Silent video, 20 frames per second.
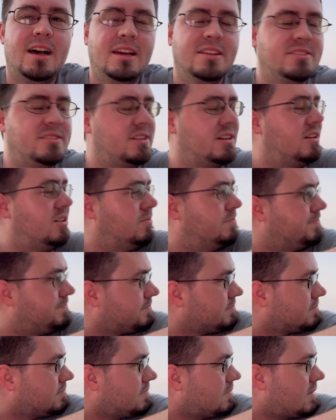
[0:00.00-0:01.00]
So
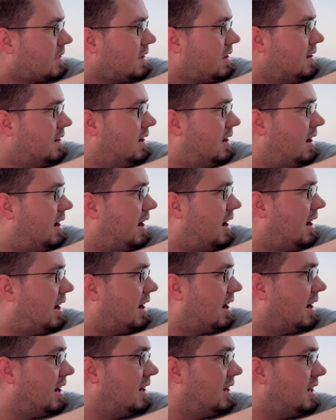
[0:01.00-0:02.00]

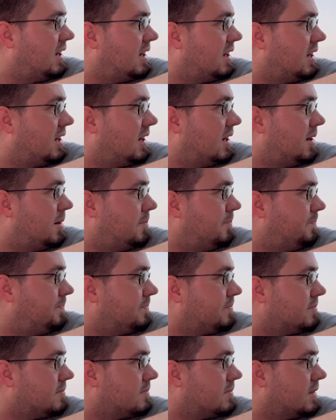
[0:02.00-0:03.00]
I
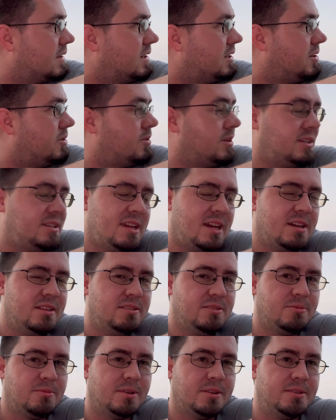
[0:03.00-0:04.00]
am going down
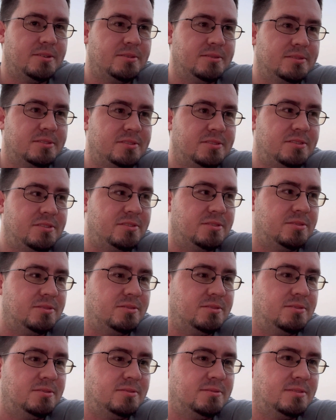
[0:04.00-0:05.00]
the road
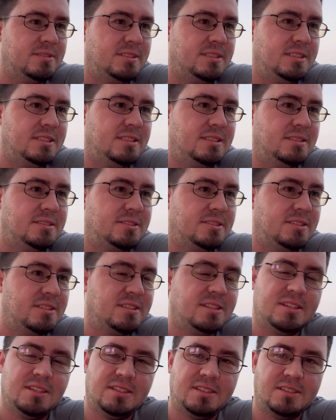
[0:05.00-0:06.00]
to the
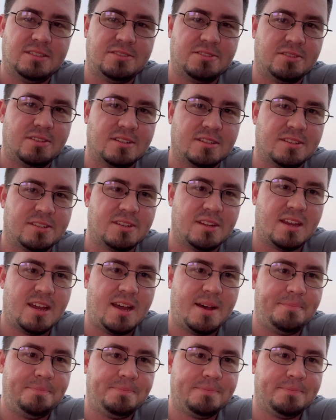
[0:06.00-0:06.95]
Sinclair truck stop